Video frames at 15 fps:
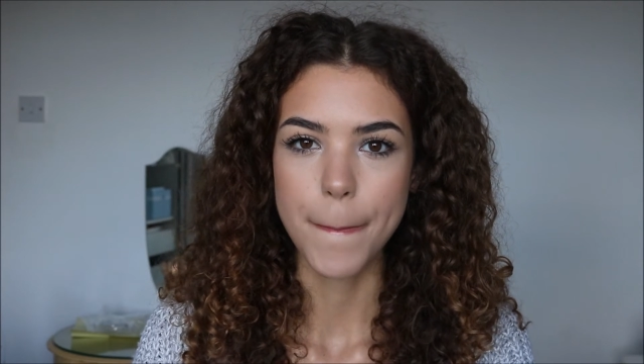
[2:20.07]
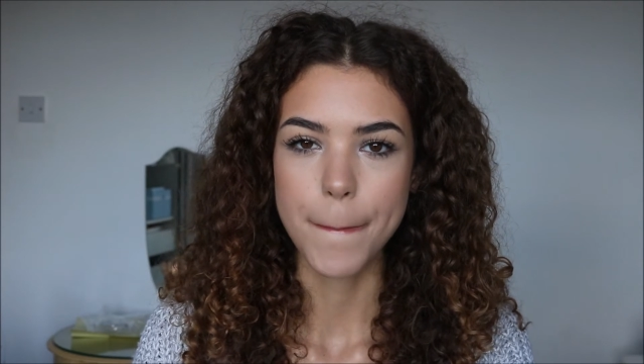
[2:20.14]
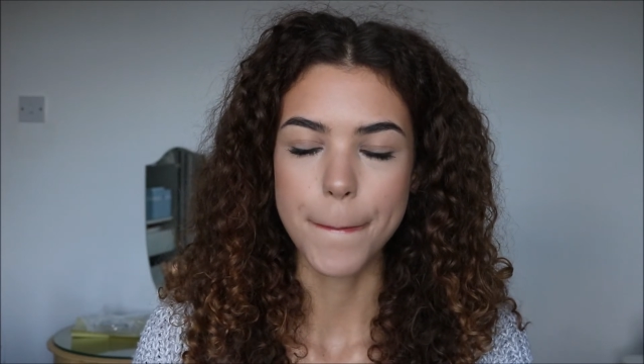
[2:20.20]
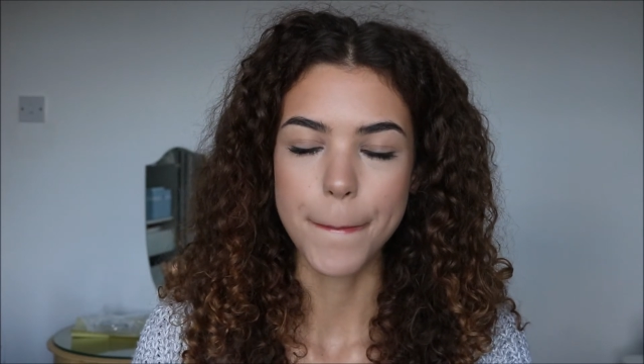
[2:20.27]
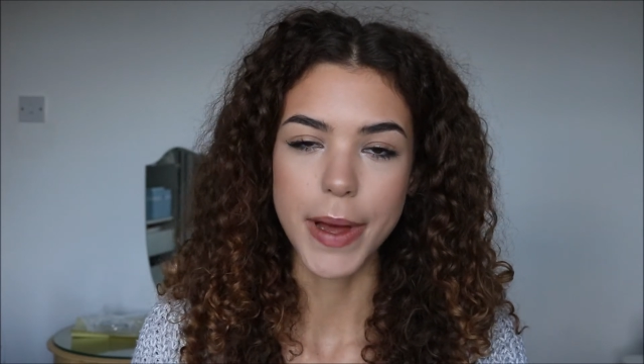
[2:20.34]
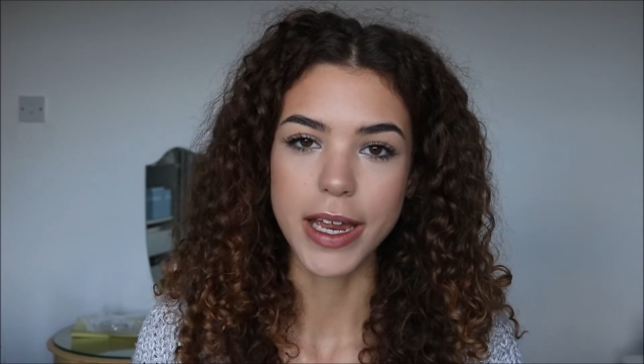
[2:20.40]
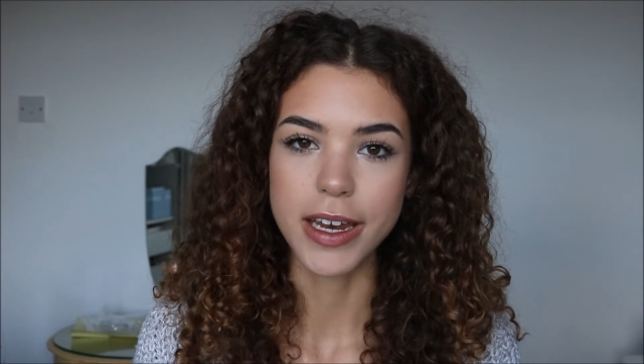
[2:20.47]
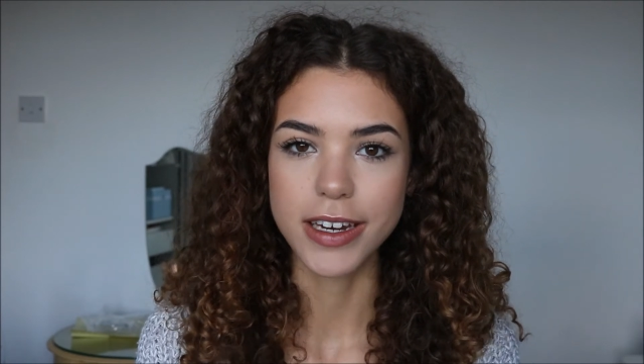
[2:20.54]

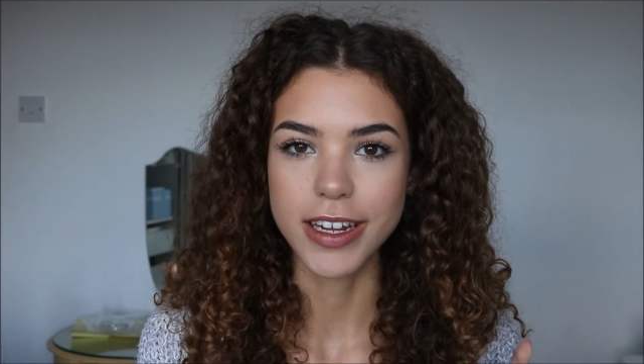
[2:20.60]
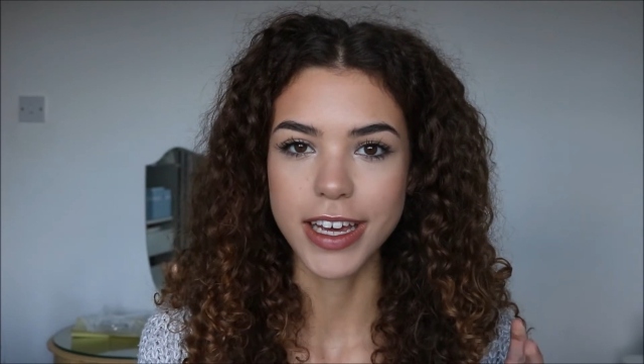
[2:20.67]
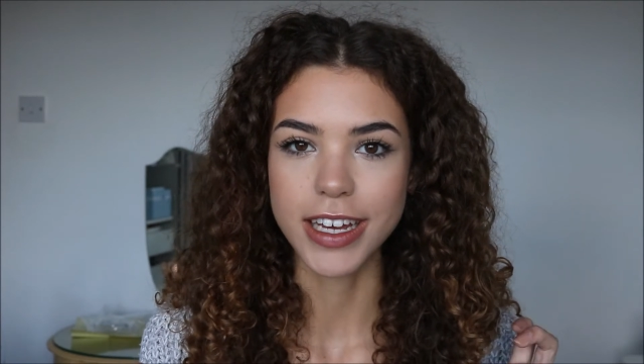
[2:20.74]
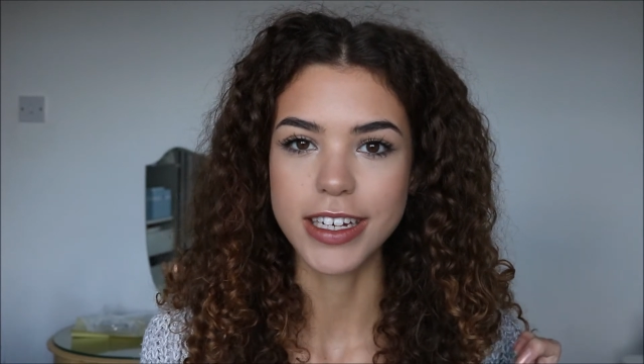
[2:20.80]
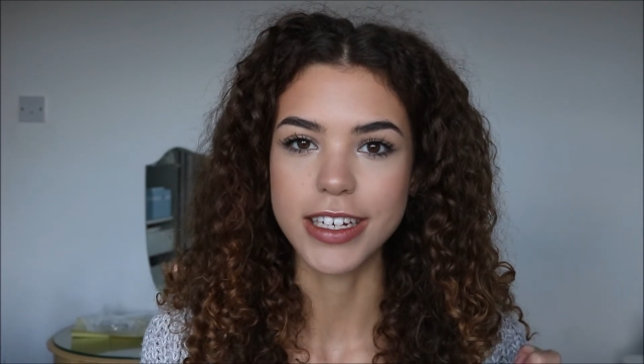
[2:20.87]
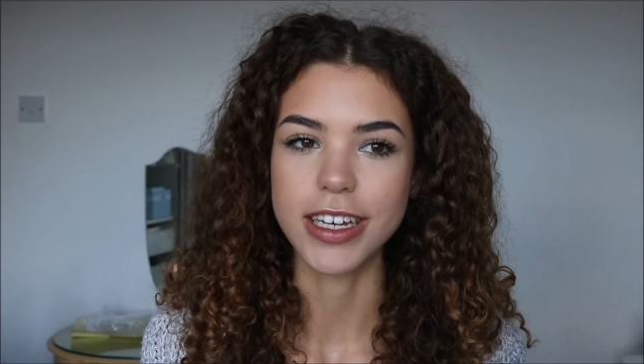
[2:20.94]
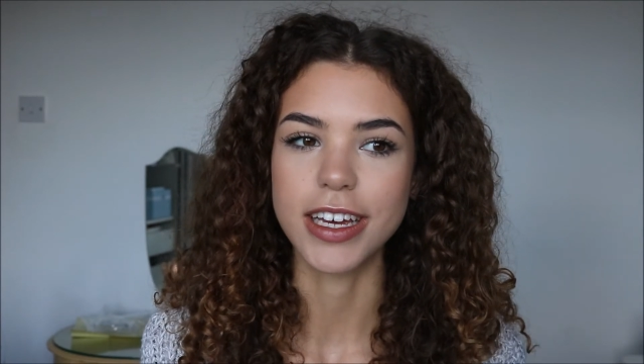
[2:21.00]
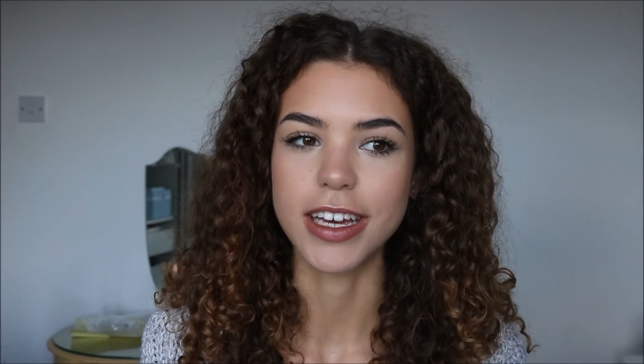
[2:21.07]

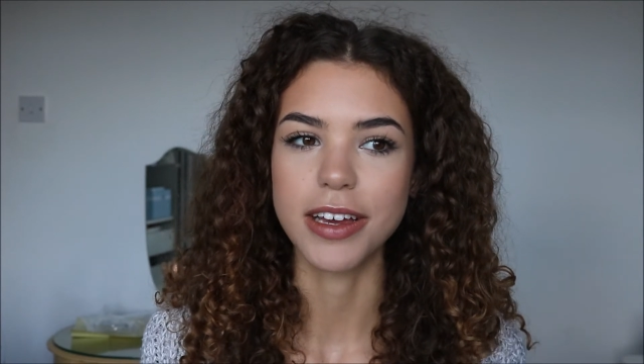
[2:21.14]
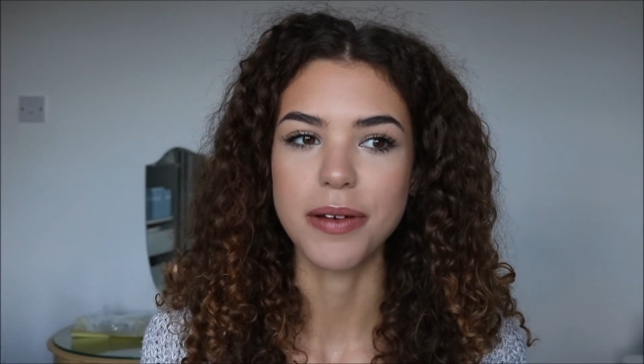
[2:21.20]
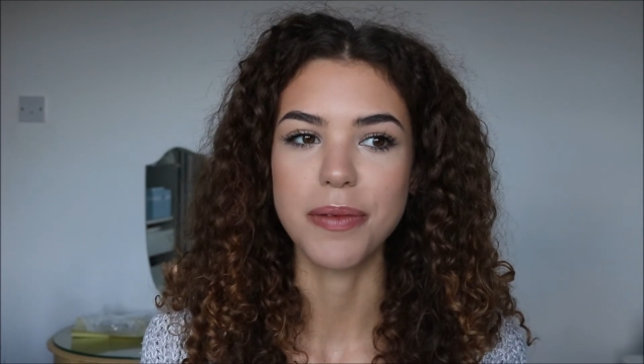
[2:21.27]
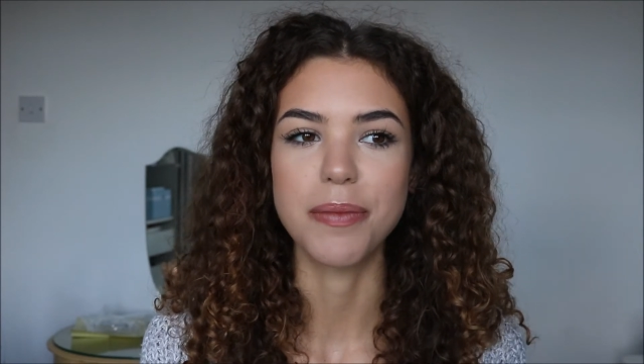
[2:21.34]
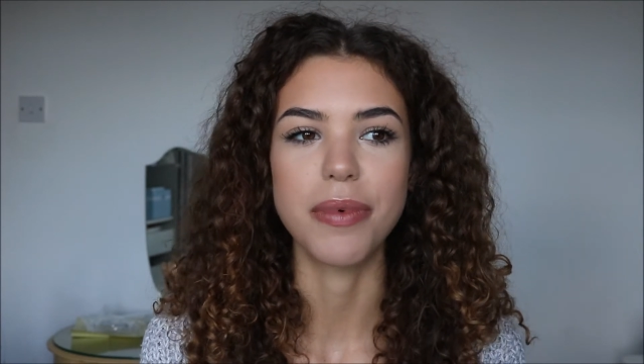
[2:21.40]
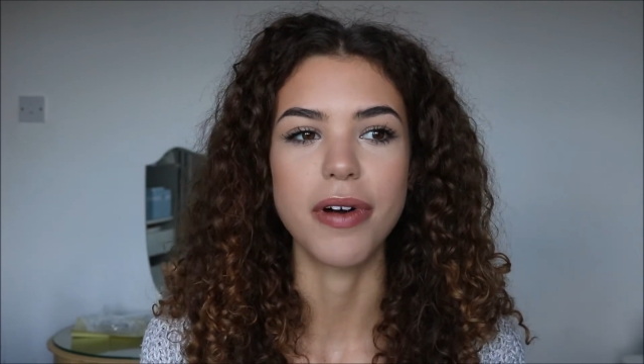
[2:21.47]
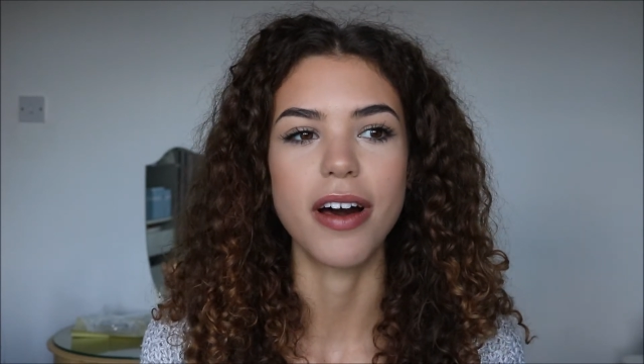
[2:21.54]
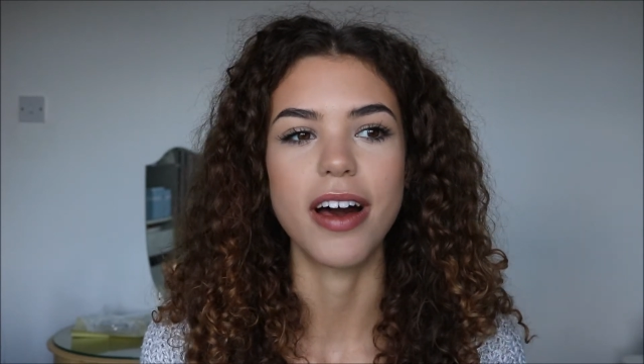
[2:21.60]

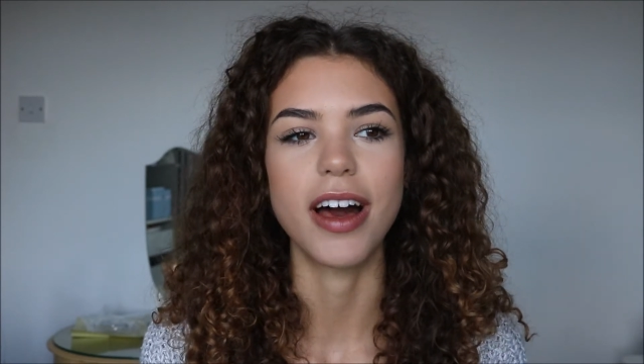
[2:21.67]
meditating, but